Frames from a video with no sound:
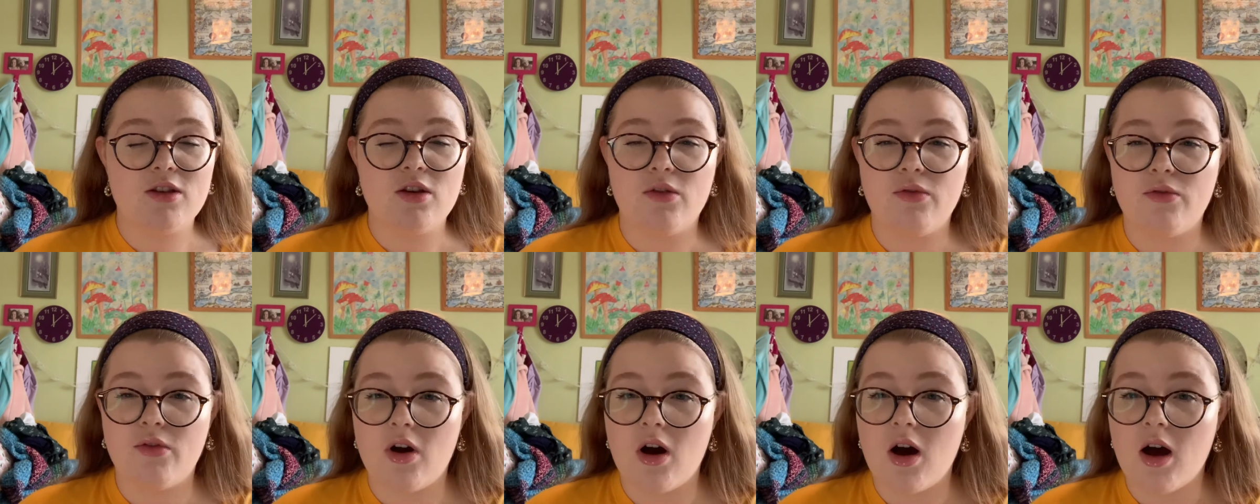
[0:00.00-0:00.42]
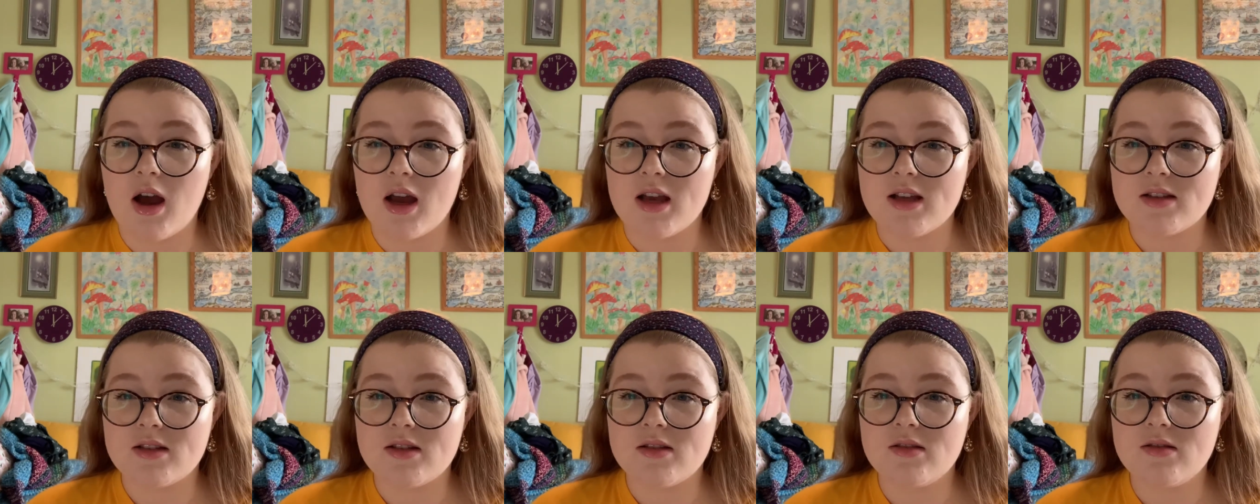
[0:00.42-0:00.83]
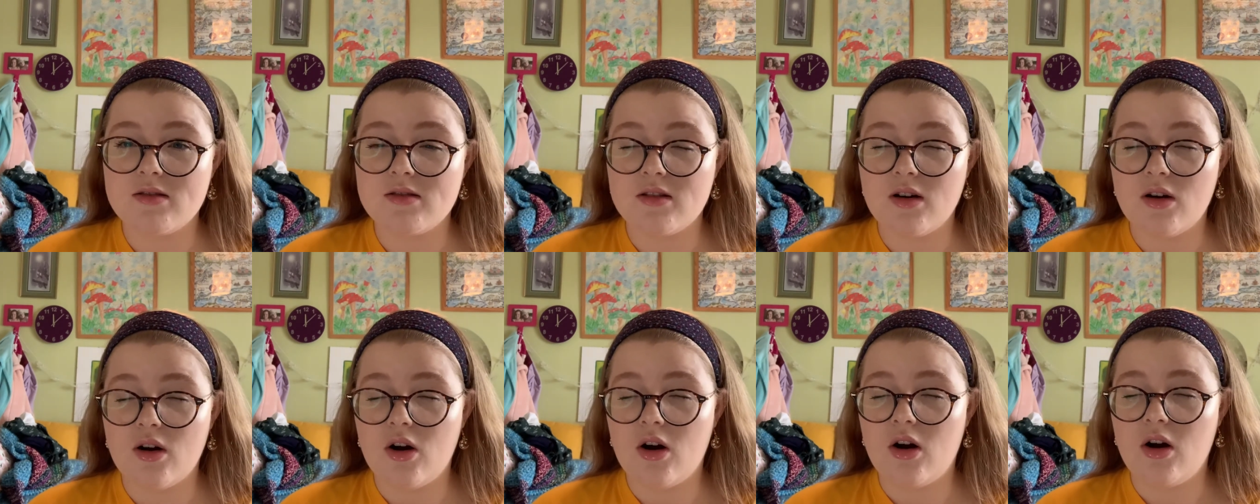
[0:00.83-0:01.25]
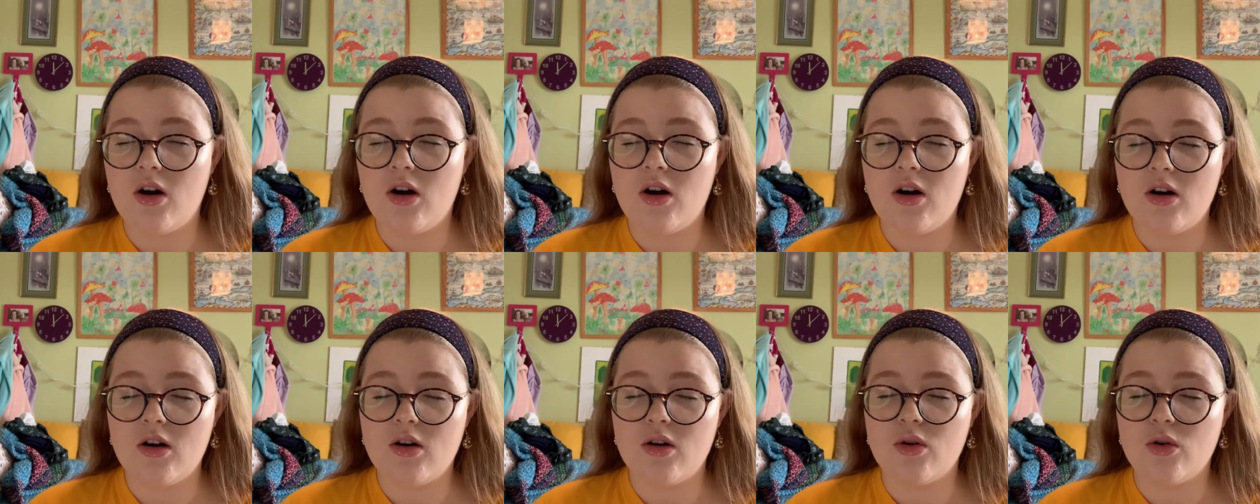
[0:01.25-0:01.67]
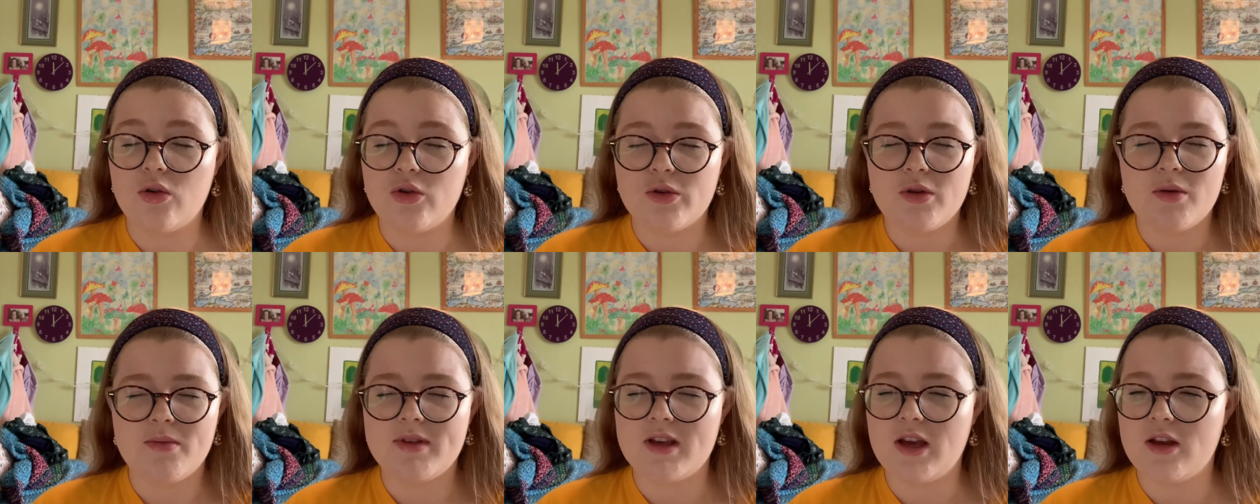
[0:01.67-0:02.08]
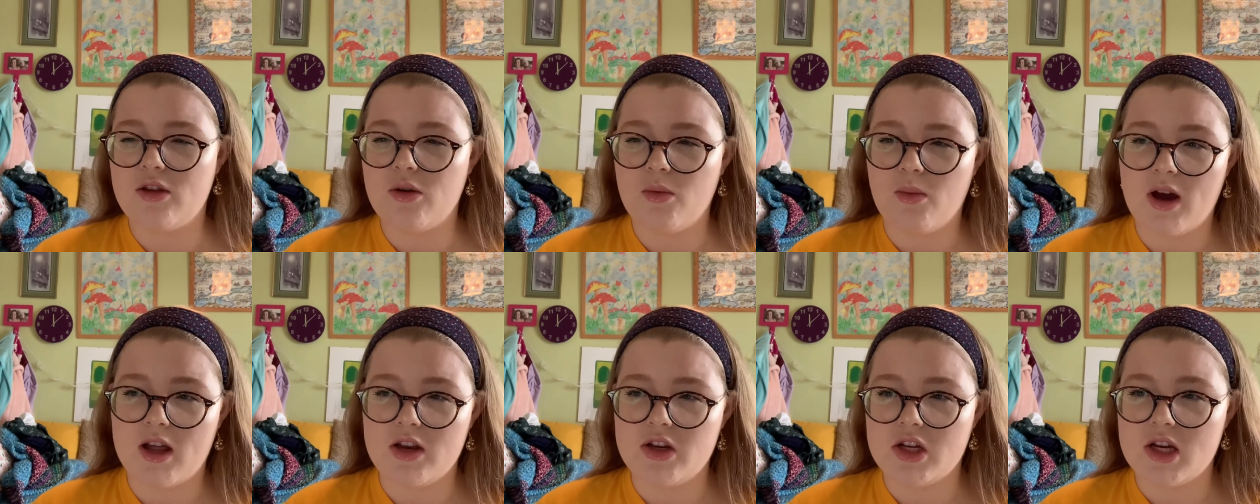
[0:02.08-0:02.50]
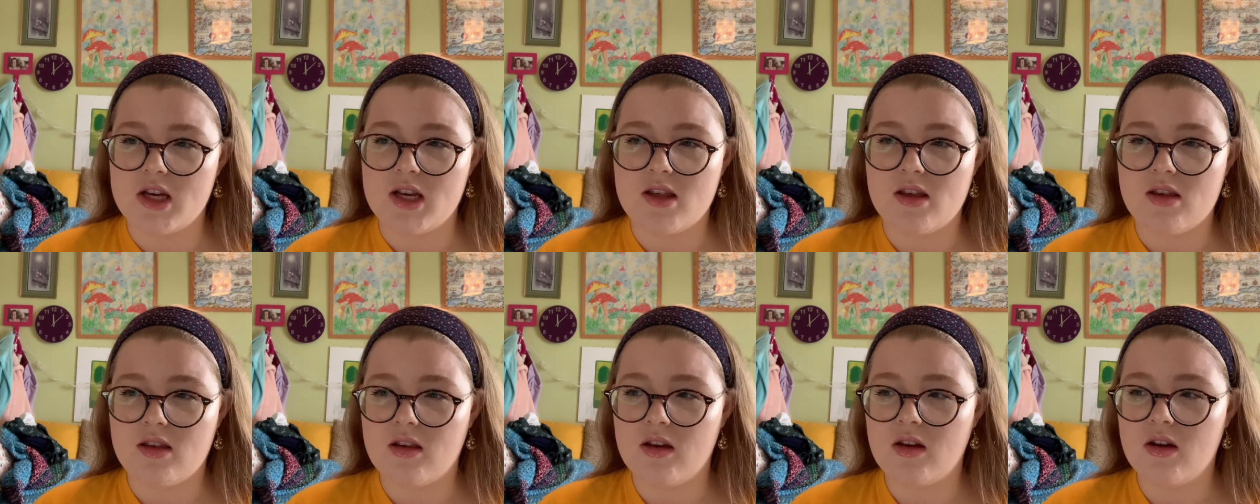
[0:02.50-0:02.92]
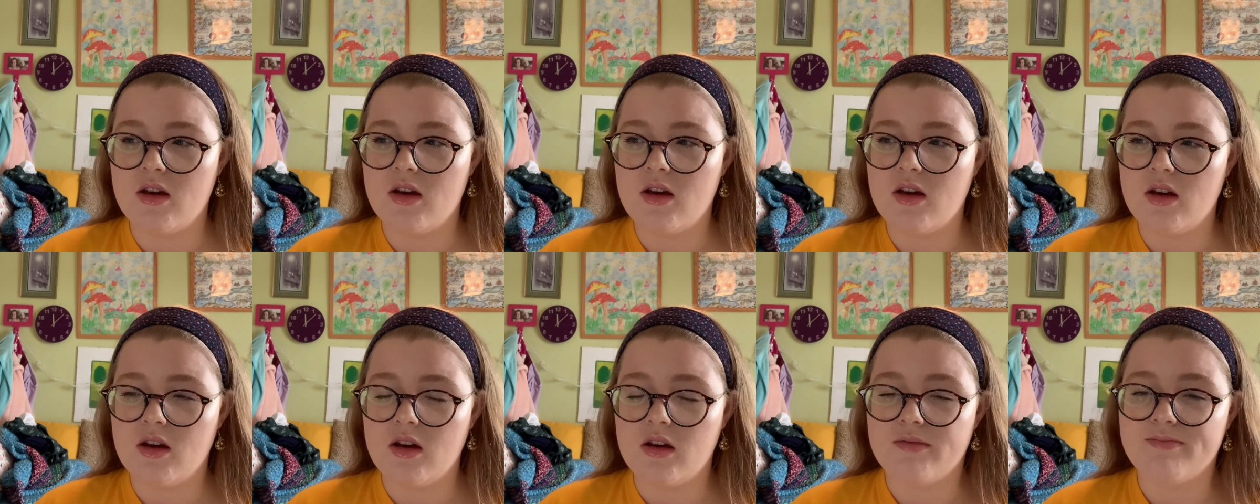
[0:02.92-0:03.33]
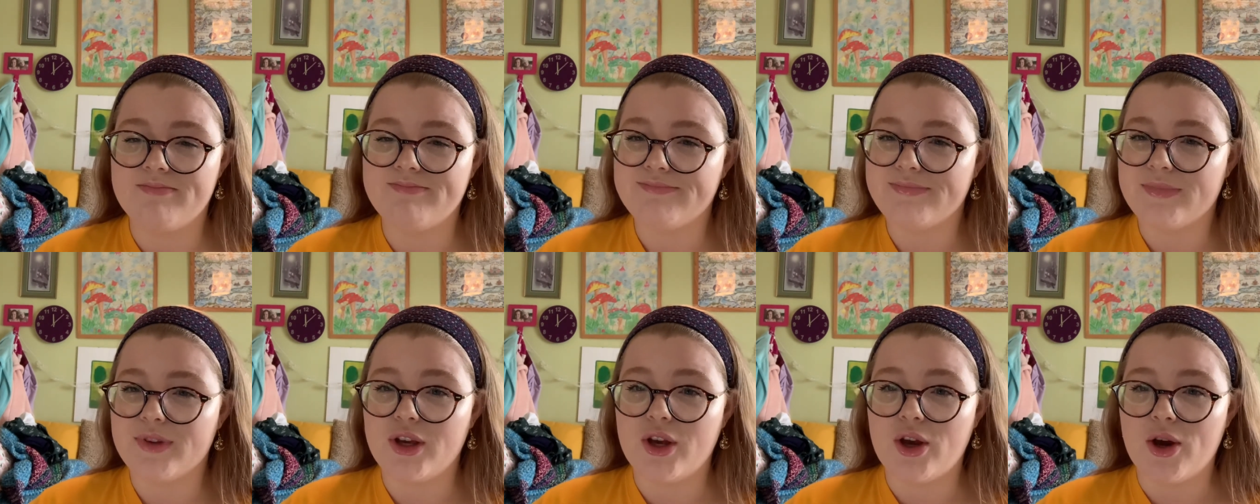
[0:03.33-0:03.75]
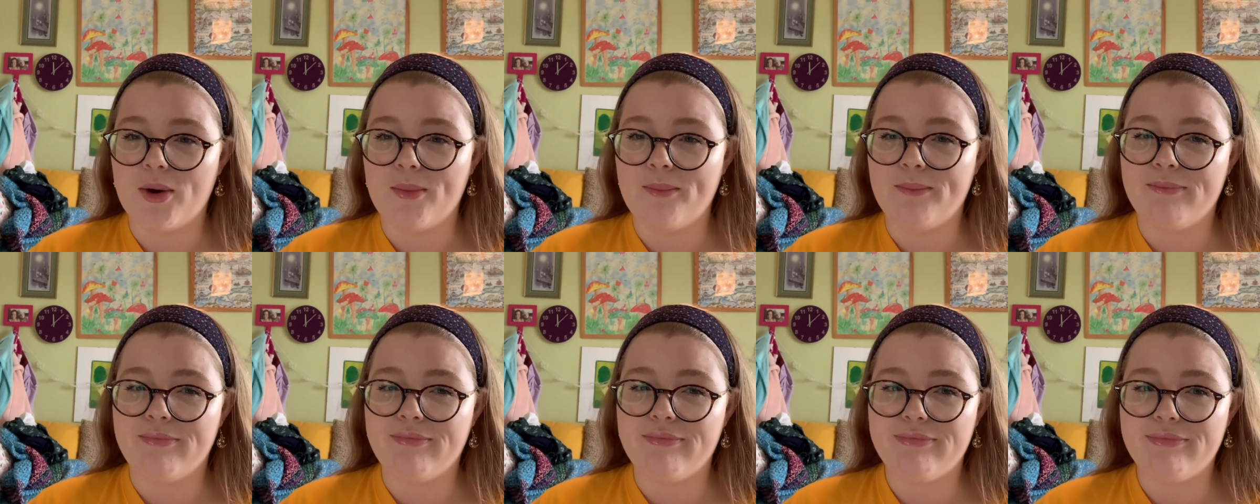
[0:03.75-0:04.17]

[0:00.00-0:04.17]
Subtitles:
fries, or sweet potato wedges. Yum.